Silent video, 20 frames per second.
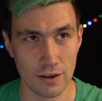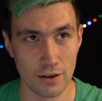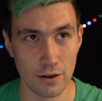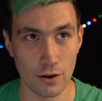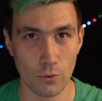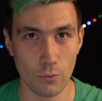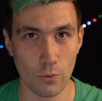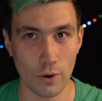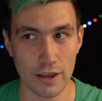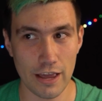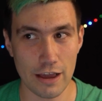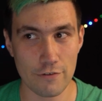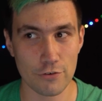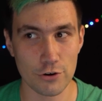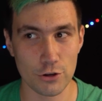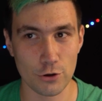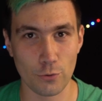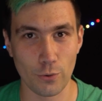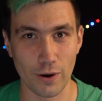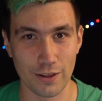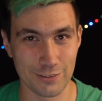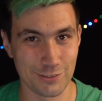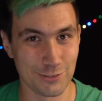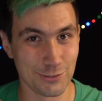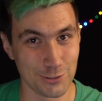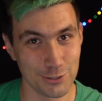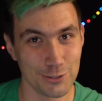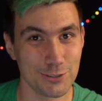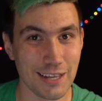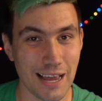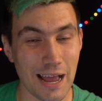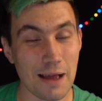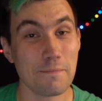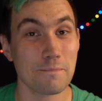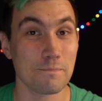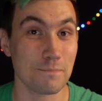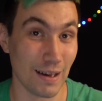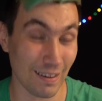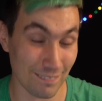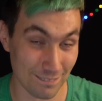whatever you want to do
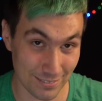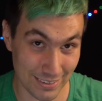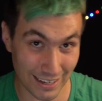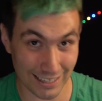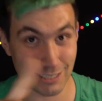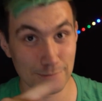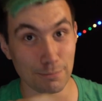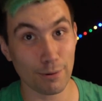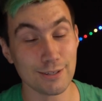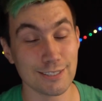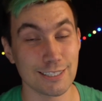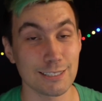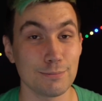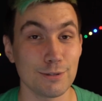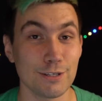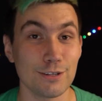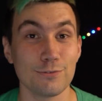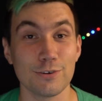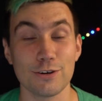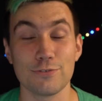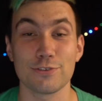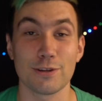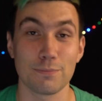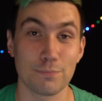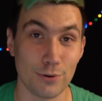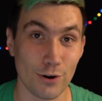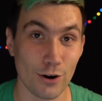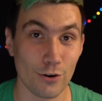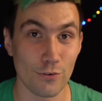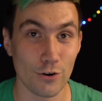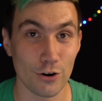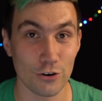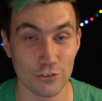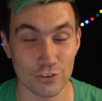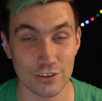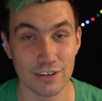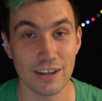that, but that's possible with the pro version